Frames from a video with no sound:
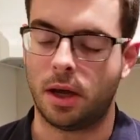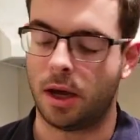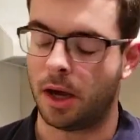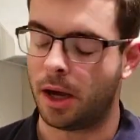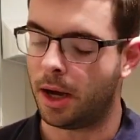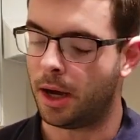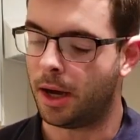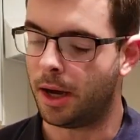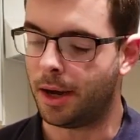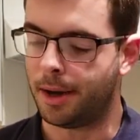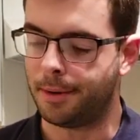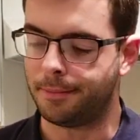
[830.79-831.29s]

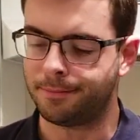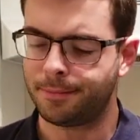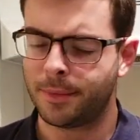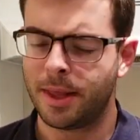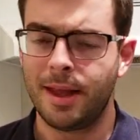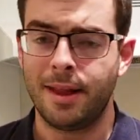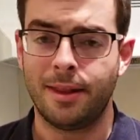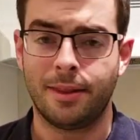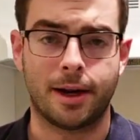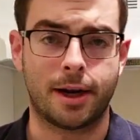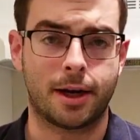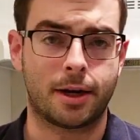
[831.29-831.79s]
Um,
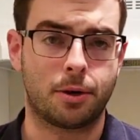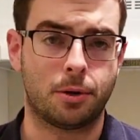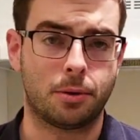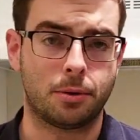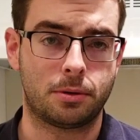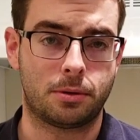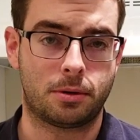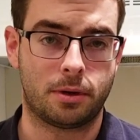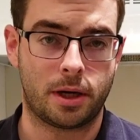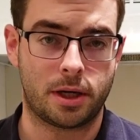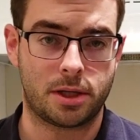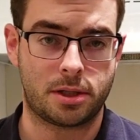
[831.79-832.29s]
and I
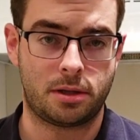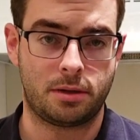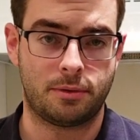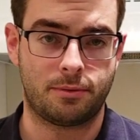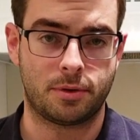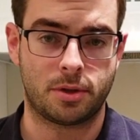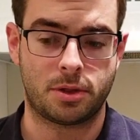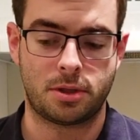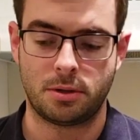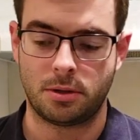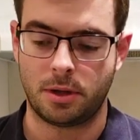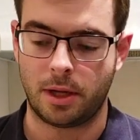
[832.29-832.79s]
cold crashed it
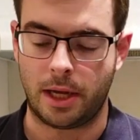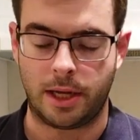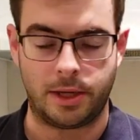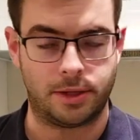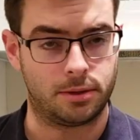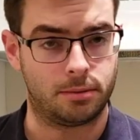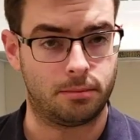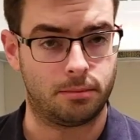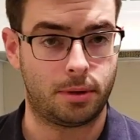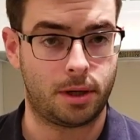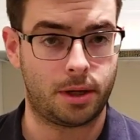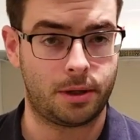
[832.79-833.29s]
for two
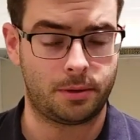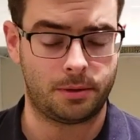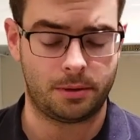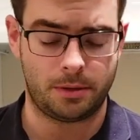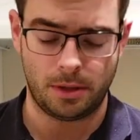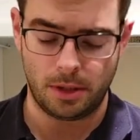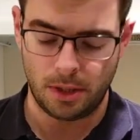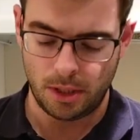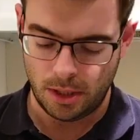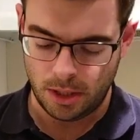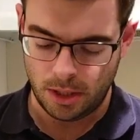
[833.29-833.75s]
days in bottle.